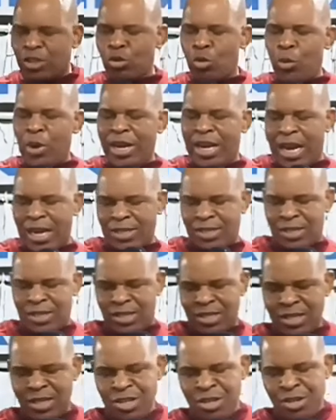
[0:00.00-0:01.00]

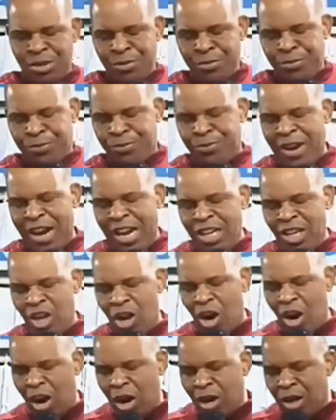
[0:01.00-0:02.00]
winners.
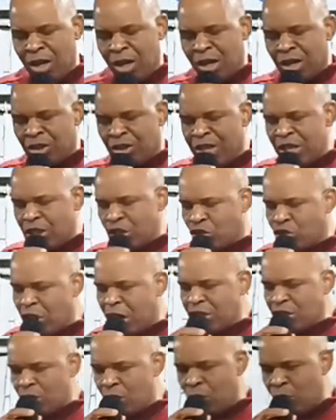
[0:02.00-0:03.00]
Failure
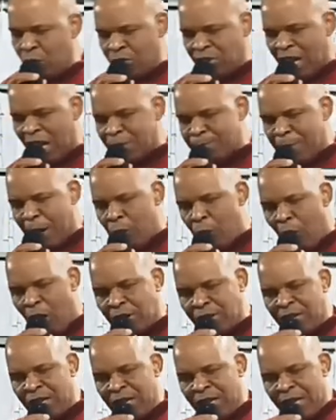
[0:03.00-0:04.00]
destroys losers, but
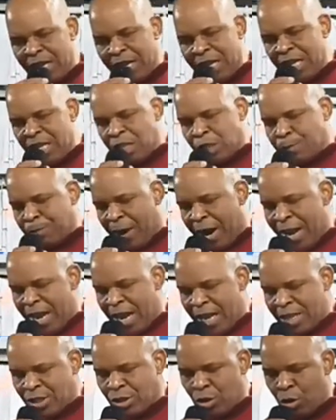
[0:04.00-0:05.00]
what?
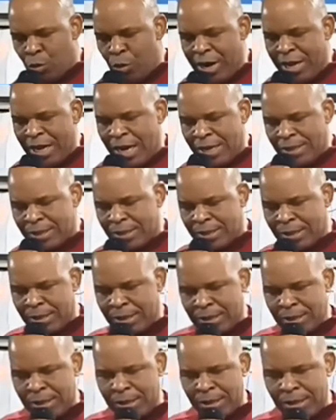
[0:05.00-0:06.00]
Inspires
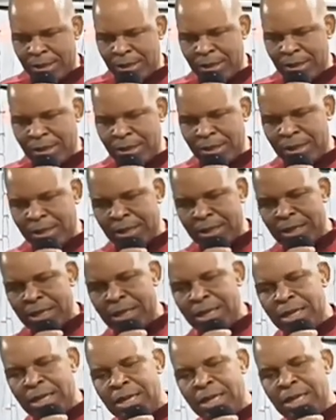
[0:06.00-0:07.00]
winners. winners.
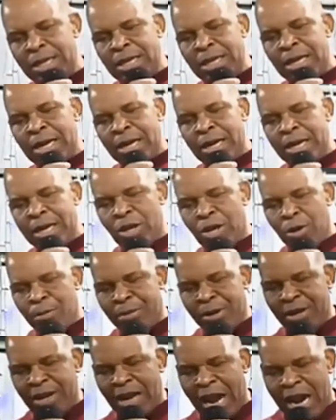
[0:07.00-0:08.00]

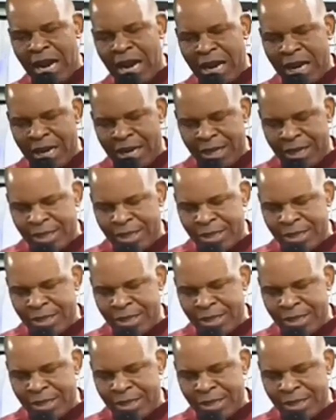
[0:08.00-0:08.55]
Number nine.